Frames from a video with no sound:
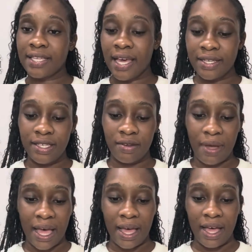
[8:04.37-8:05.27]
item
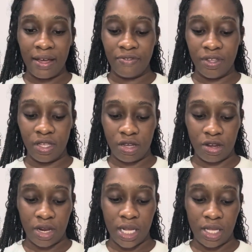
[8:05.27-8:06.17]
I have
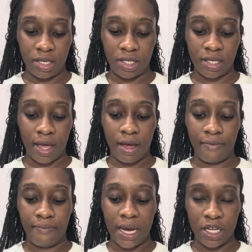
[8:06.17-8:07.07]
here is
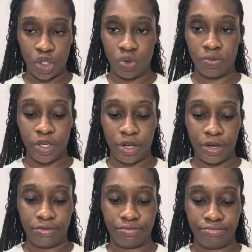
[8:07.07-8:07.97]
bathroom
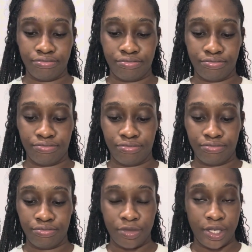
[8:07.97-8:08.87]
curtain.
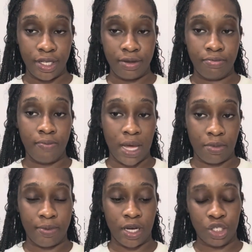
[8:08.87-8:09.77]
See, I buy
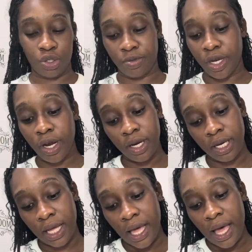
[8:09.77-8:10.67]
my bathroom
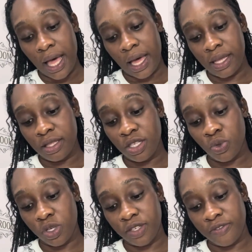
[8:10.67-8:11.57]
curtain, and this
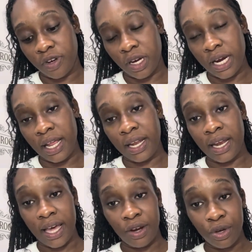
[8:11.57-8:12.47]
was for
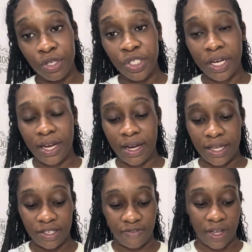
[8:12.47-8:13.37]

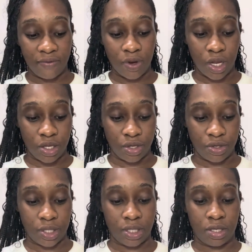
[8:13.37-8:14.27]

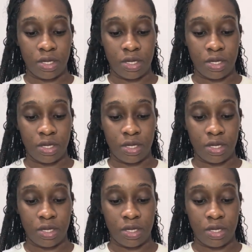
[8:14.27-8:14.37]
$995.